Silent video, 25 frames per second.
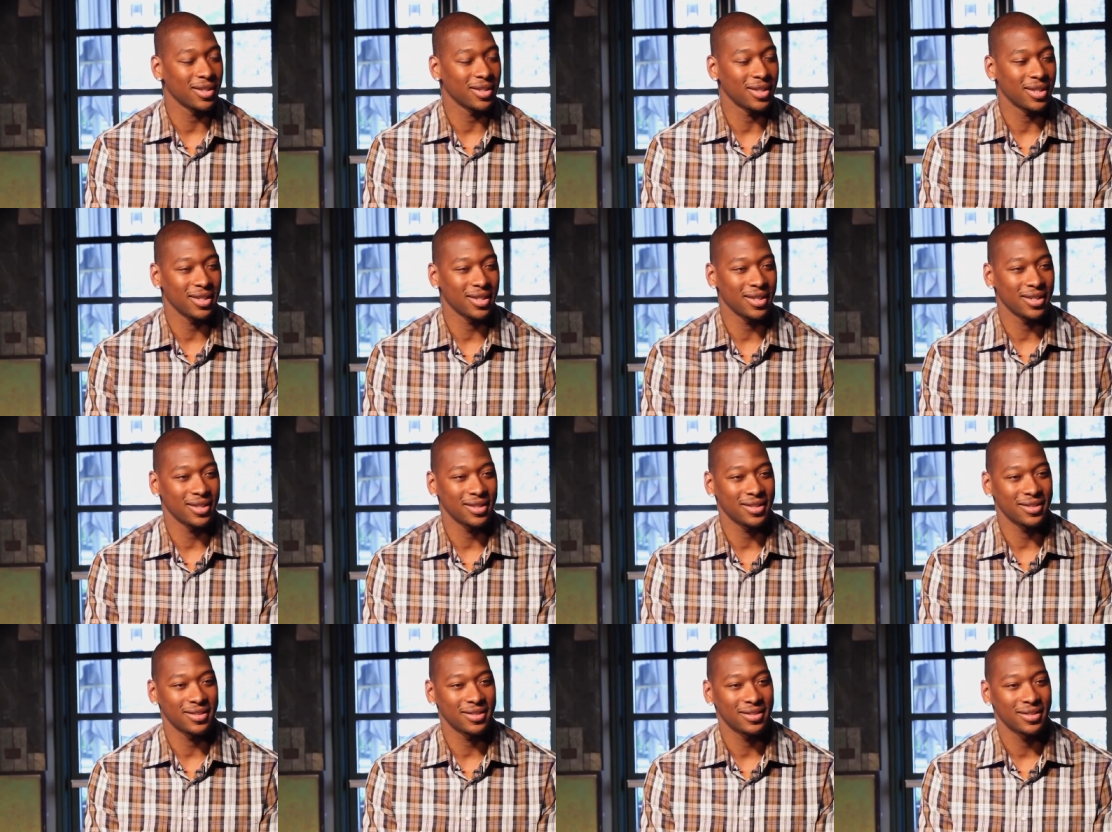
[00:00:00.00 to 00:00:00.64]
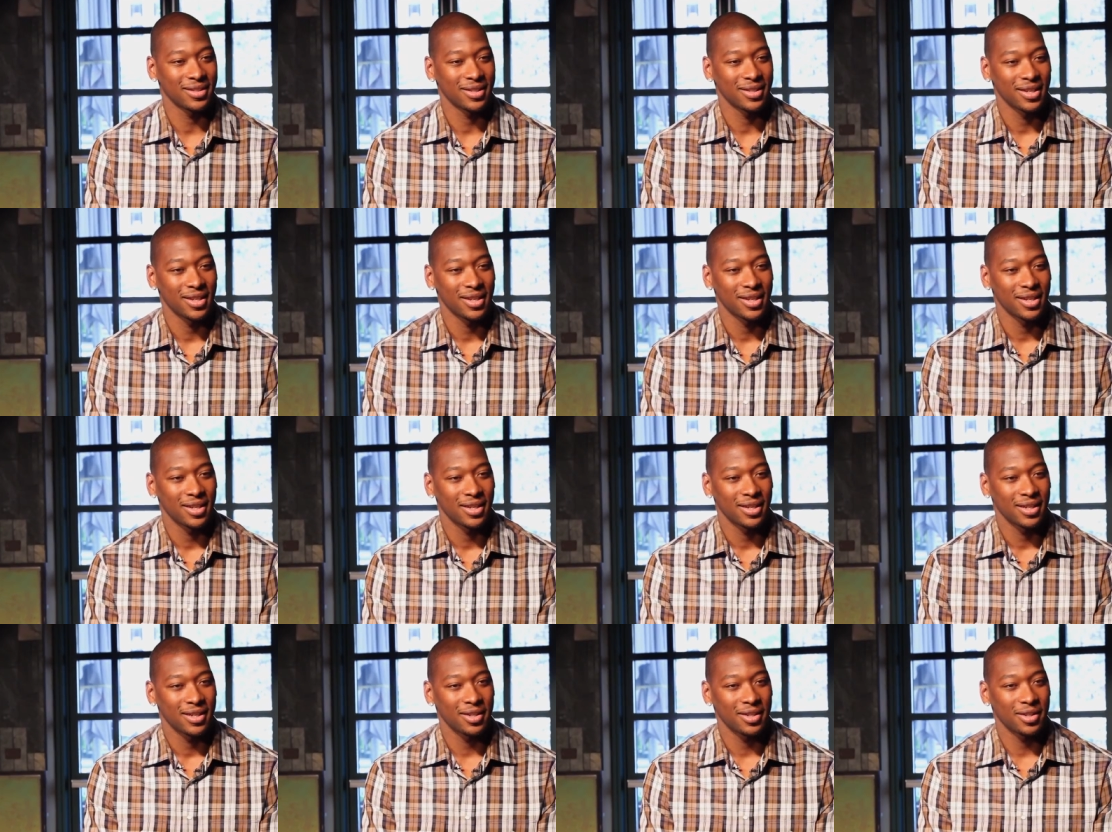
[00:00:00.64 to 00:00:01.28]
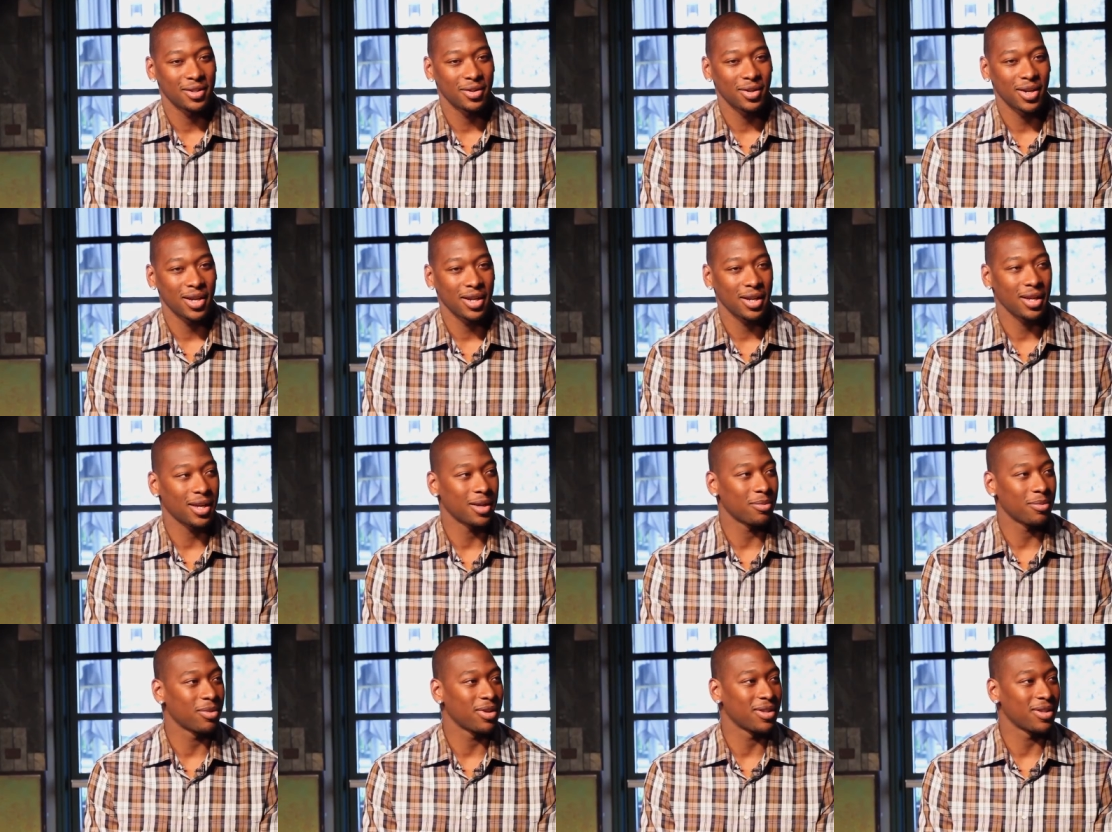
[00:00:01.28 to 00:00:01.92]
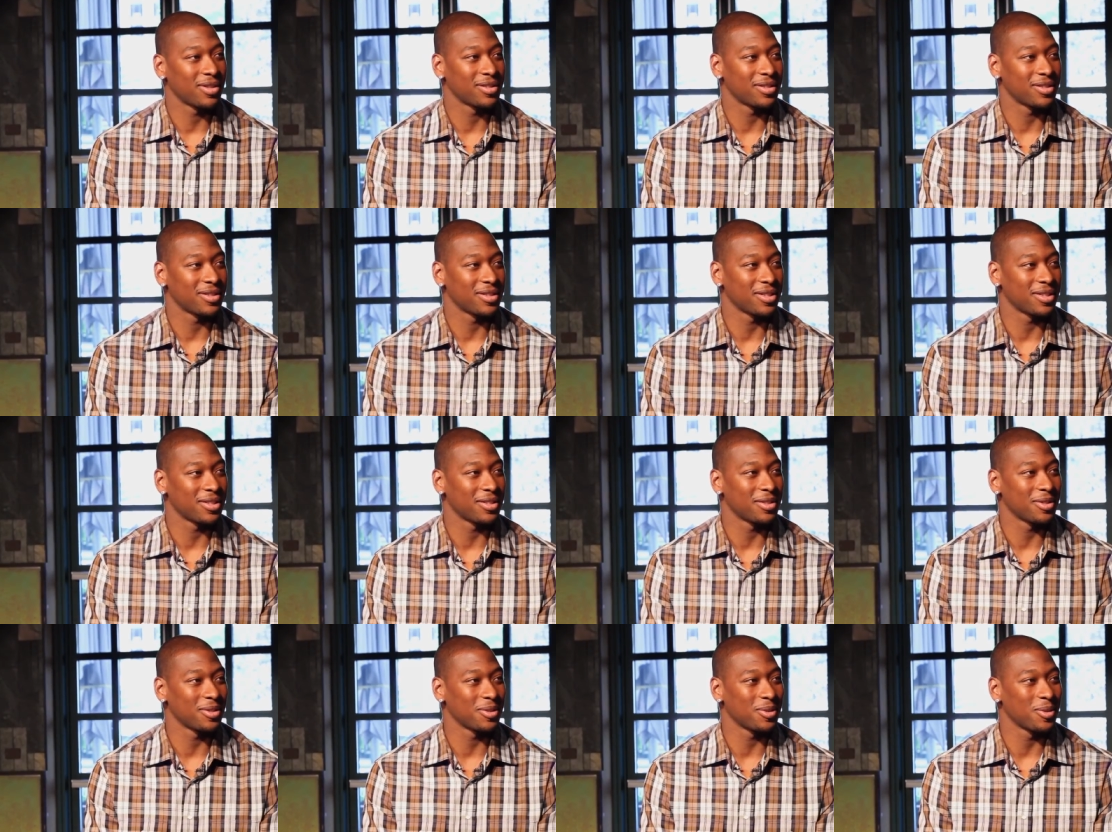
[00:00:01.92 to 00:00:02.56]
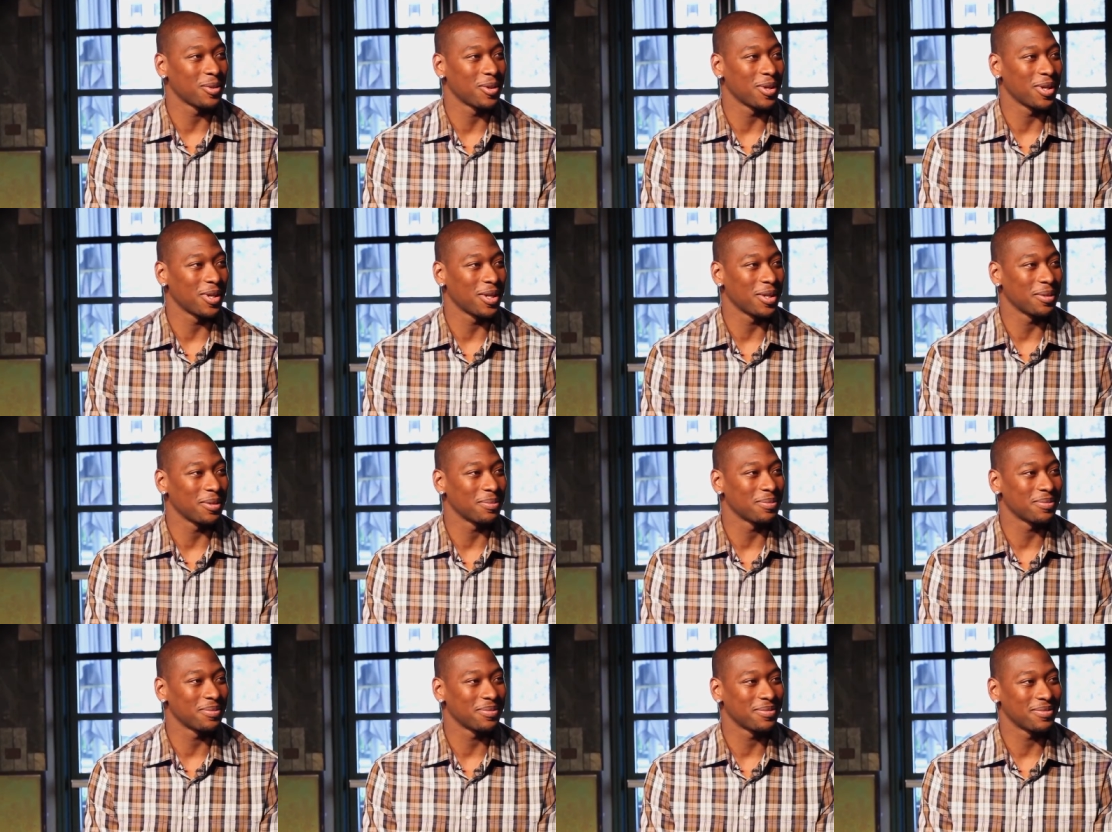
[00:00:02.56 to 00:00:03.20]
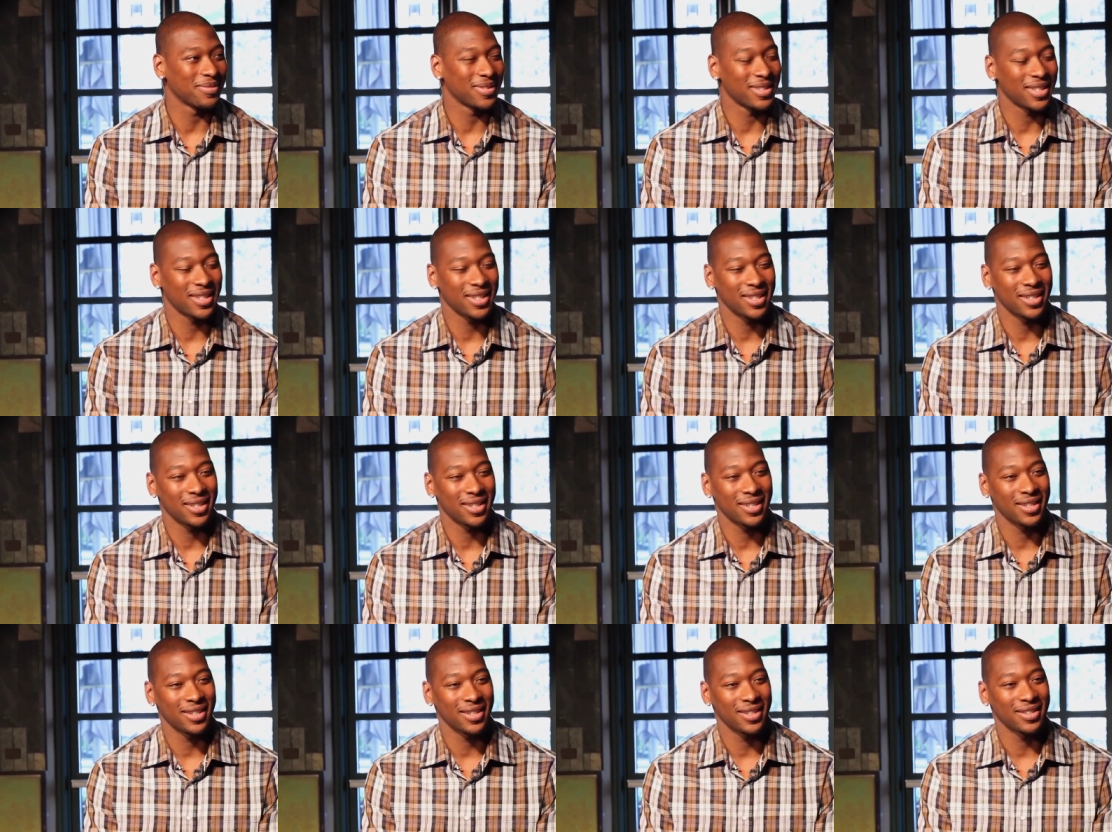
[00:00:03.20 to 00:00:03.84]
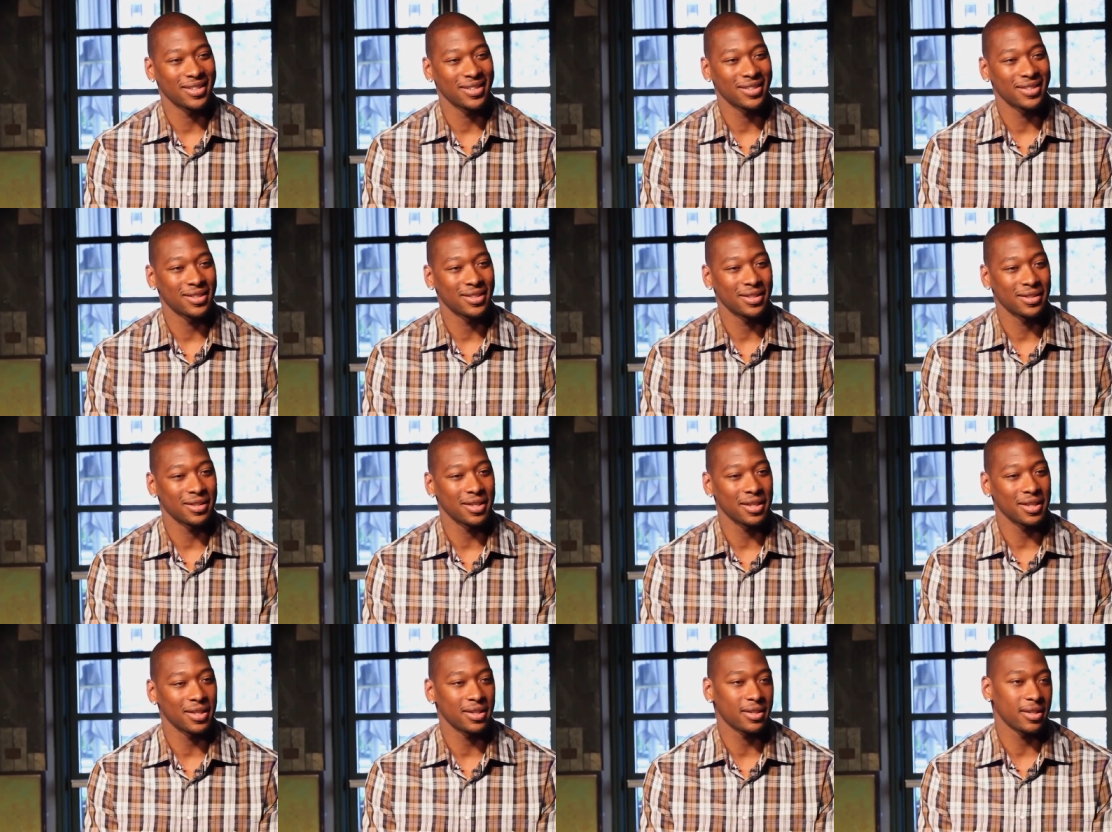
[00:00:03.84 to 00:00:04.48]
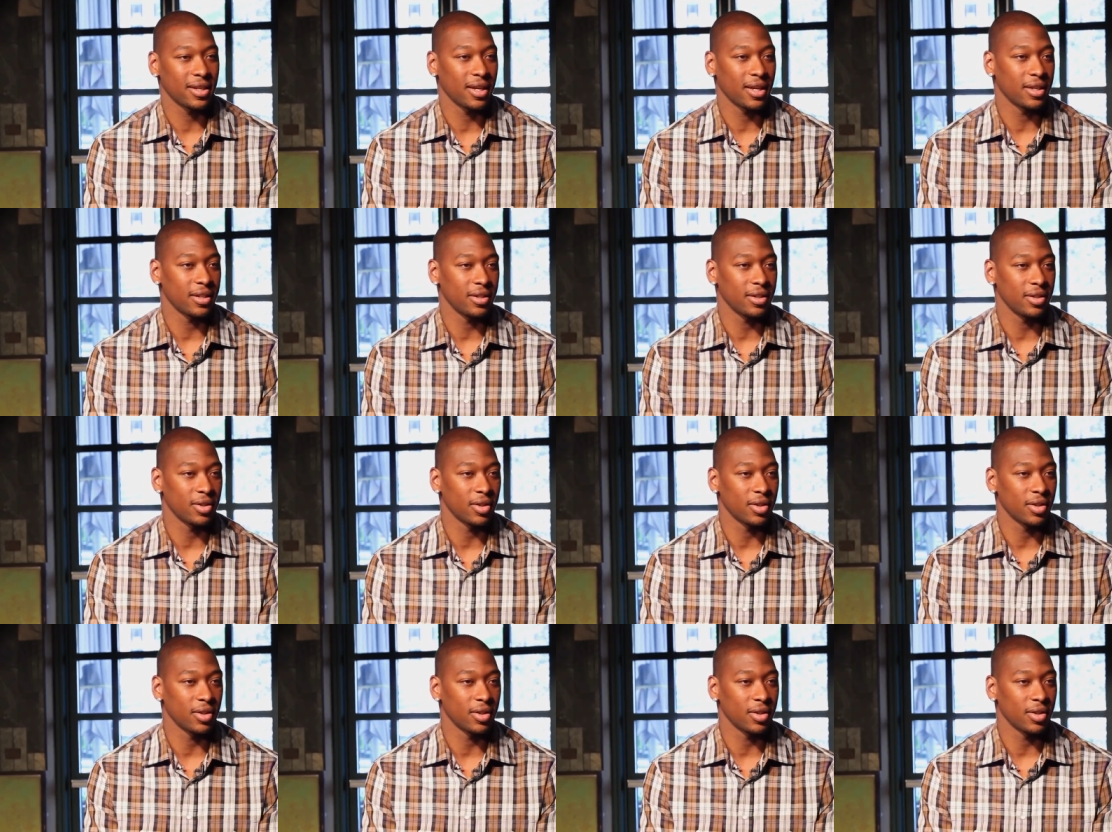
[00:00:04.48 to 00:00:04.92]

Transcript: And, you know, I had a lot of brothers and sisters growing up. And the thing is that, you